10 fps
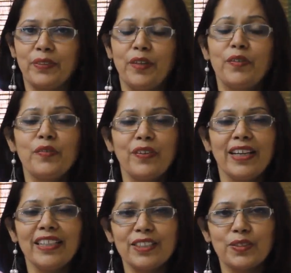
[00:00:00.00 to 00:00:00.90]
You have to
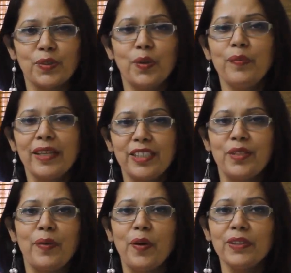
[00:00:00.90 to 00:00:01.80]
fill it so much in
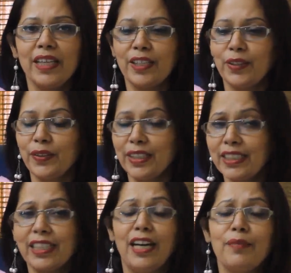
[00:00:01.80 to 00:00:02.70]
the mouth that
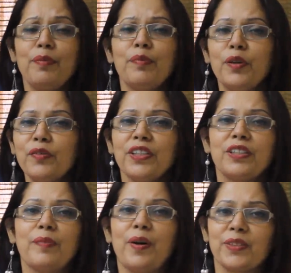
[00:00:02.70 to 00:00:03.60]
it can't be moved in
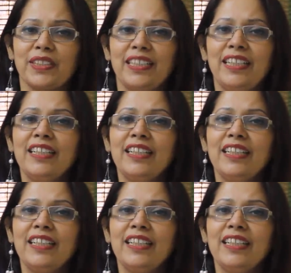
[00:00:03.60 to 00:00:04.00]
the mouth.